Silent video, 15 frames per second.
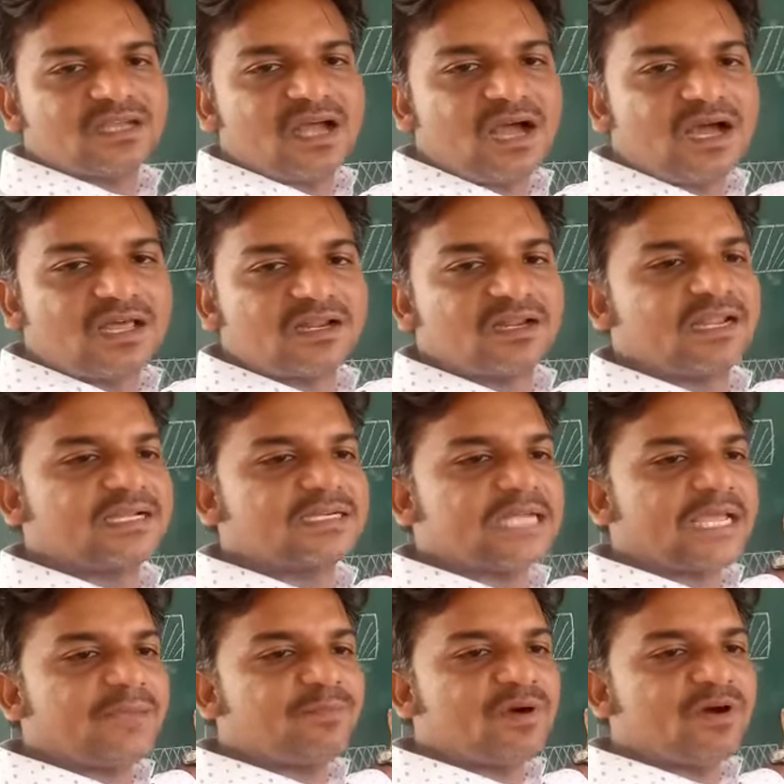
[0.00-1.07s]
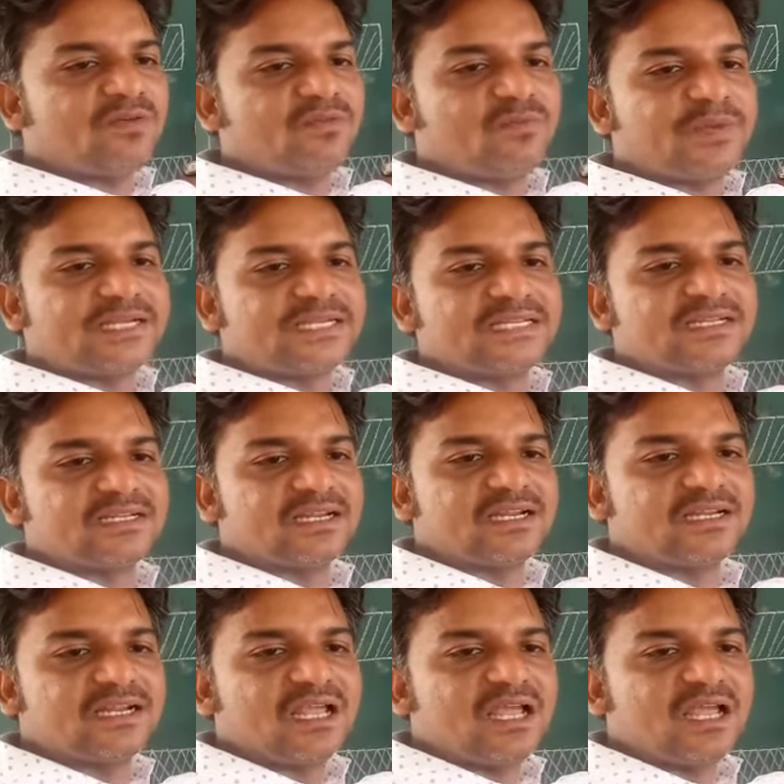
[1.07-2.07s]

or a type of material